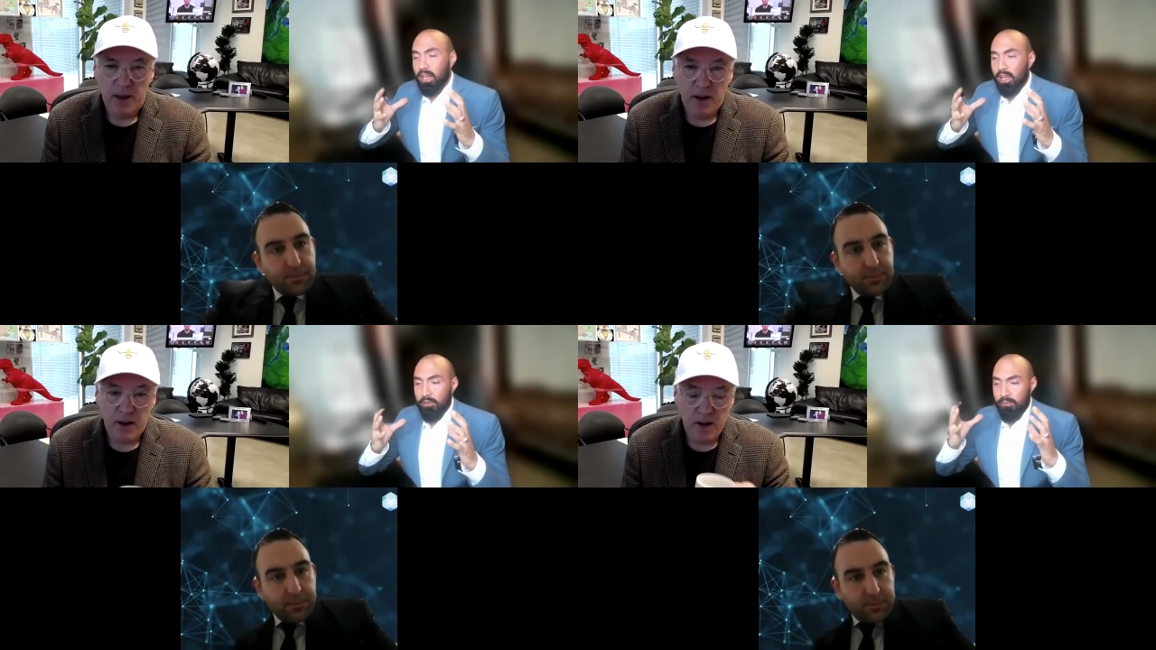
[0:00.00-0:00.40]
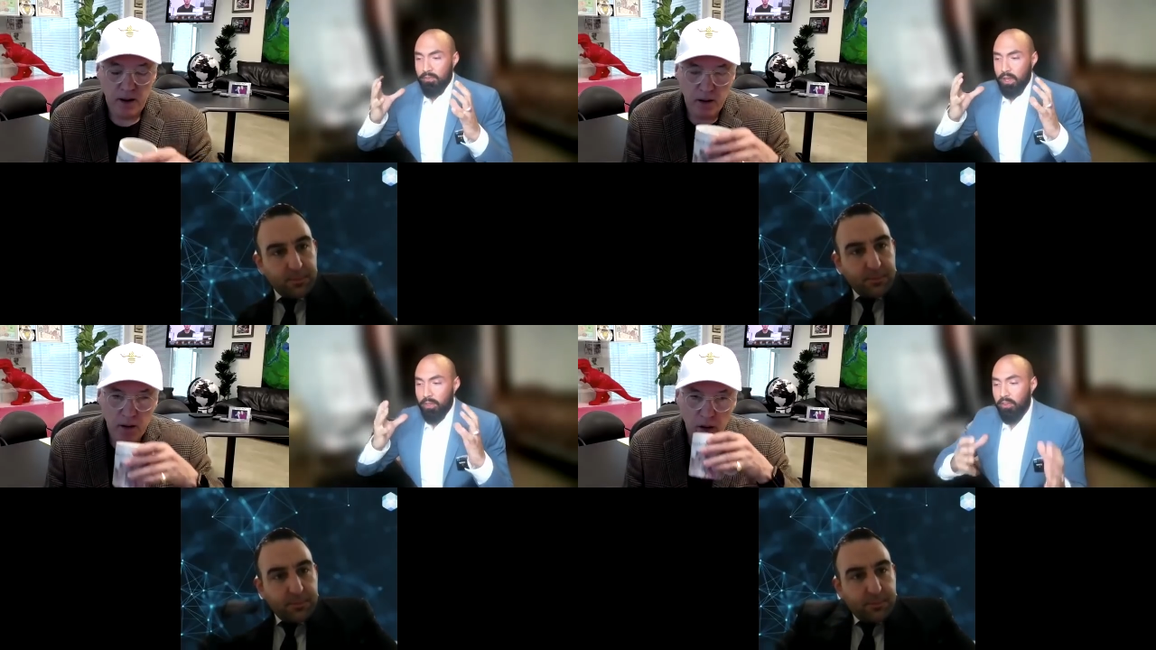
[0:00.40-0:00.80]
Speaker 1: if
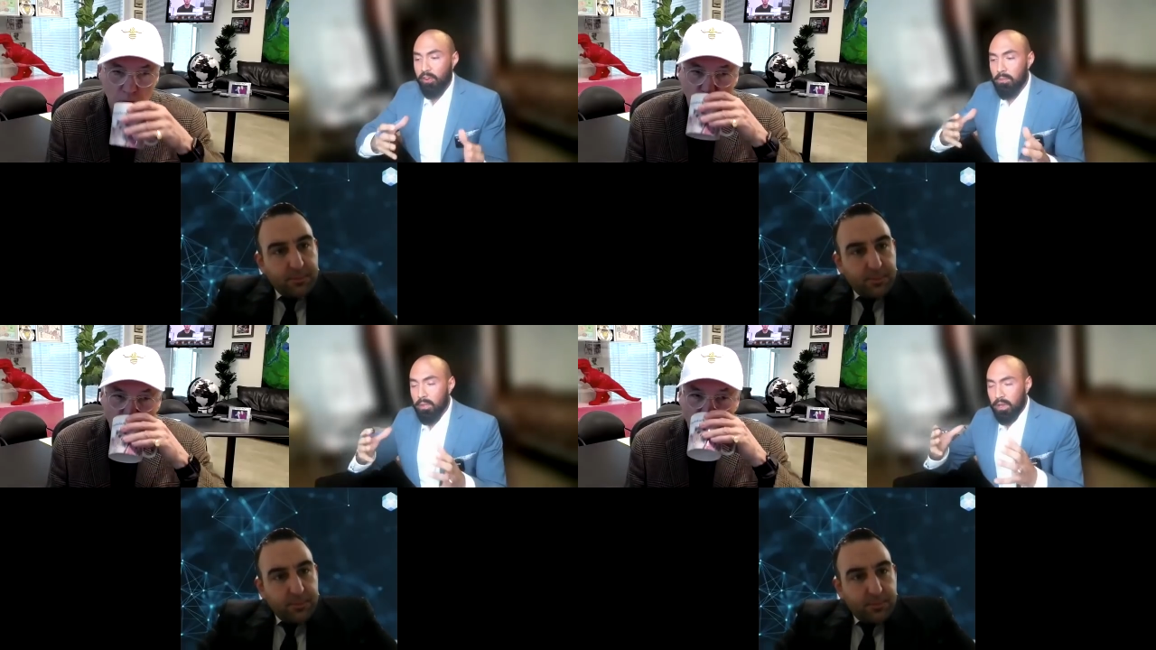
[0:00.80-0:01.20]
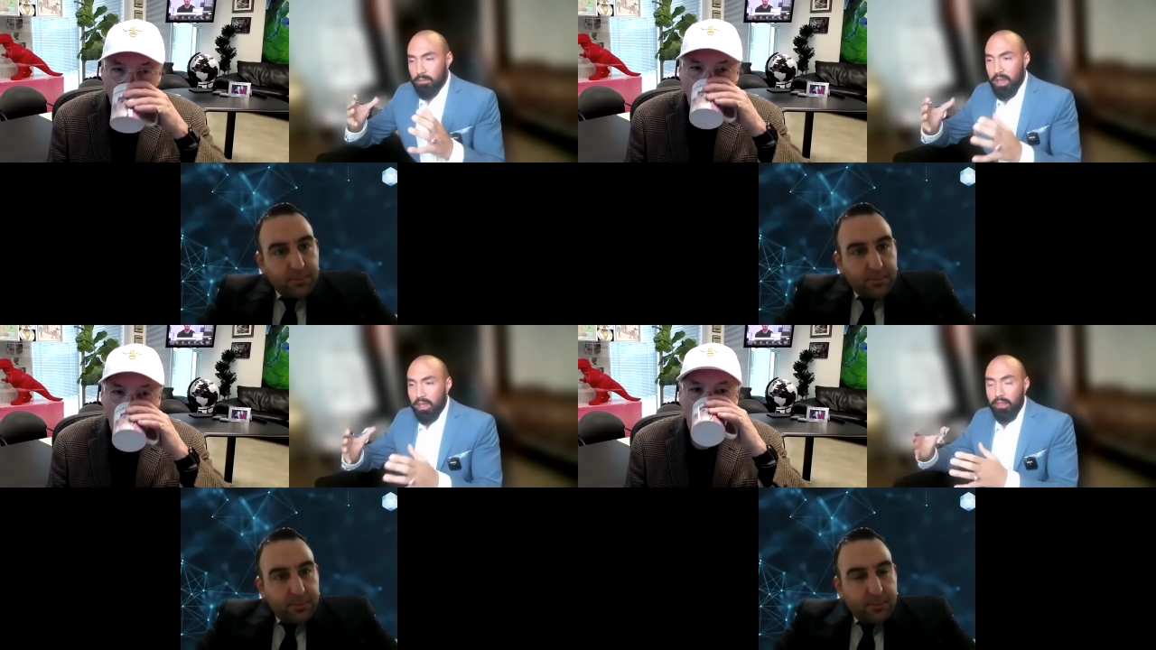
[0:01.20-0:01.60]
Ethereum is
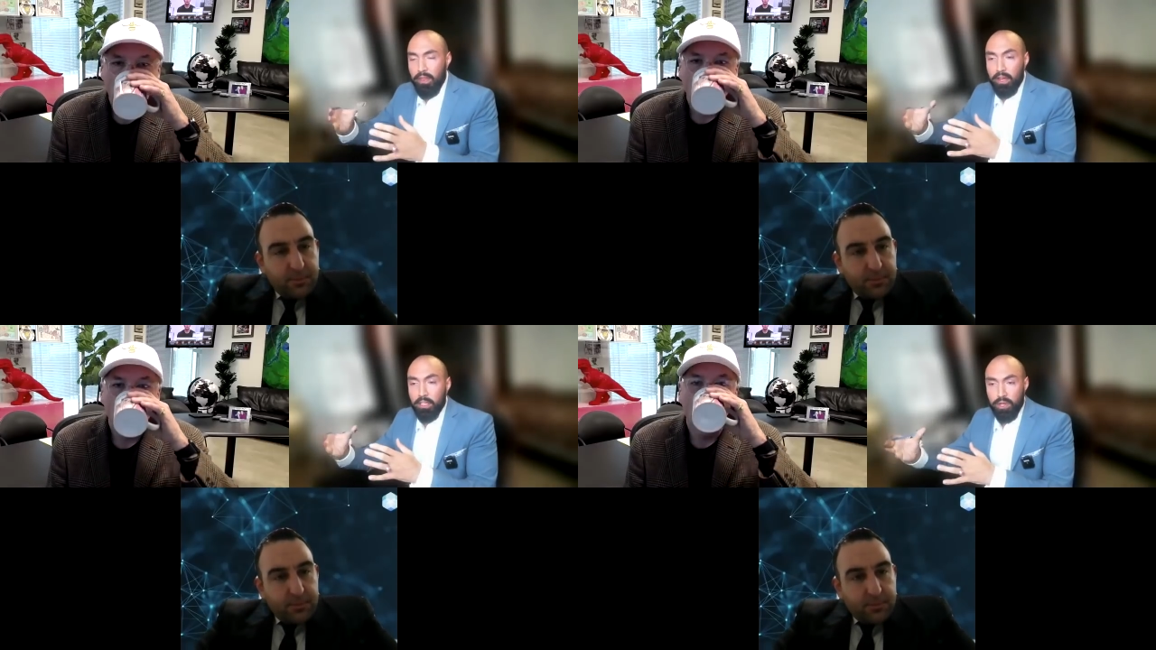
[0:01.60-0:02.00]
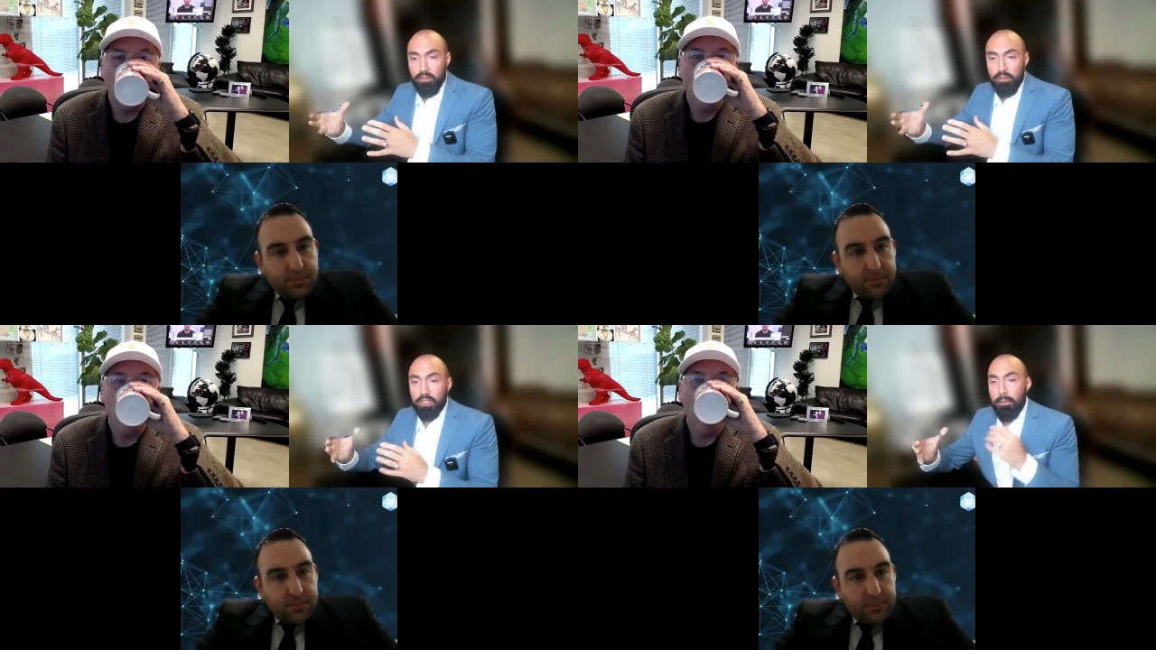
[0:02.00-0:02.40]
making that
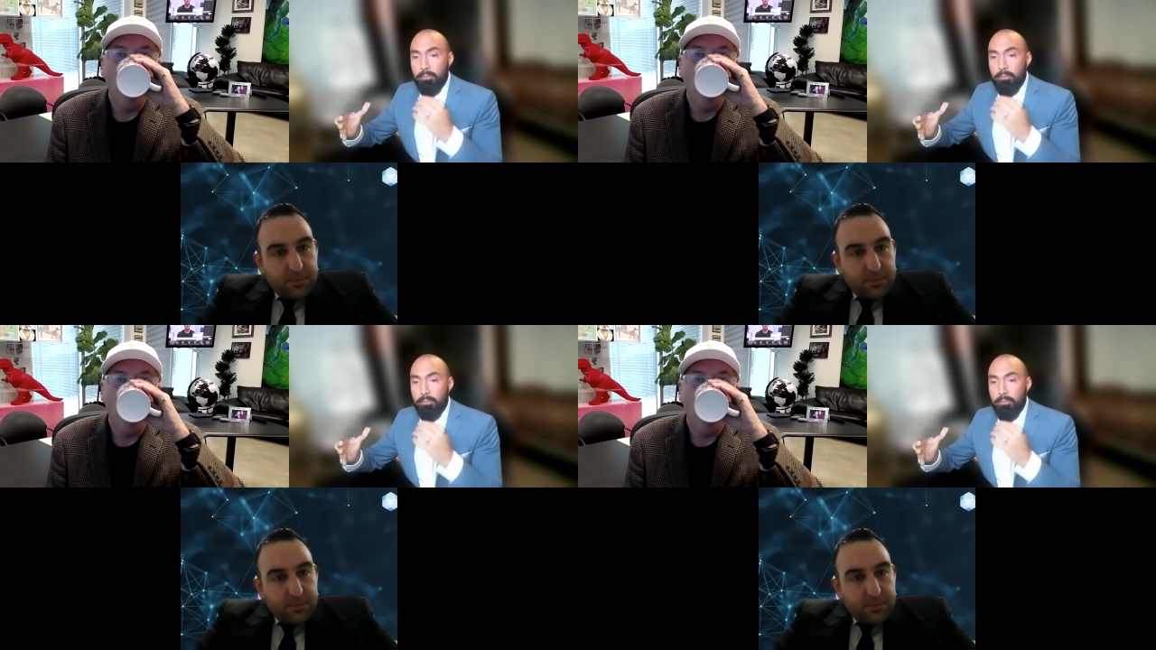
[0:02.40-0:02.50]
transition,